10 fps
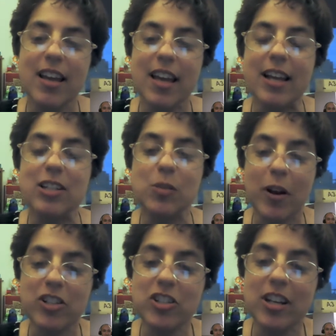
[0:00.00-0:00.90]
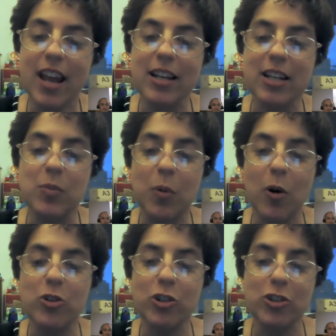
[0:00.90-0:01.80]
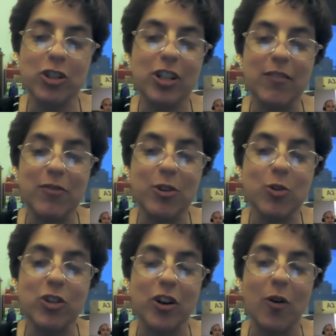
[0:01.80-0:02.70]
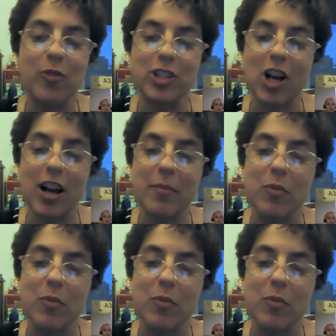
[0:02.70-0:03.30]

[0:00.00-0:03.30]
expression and exposure to confusion over time.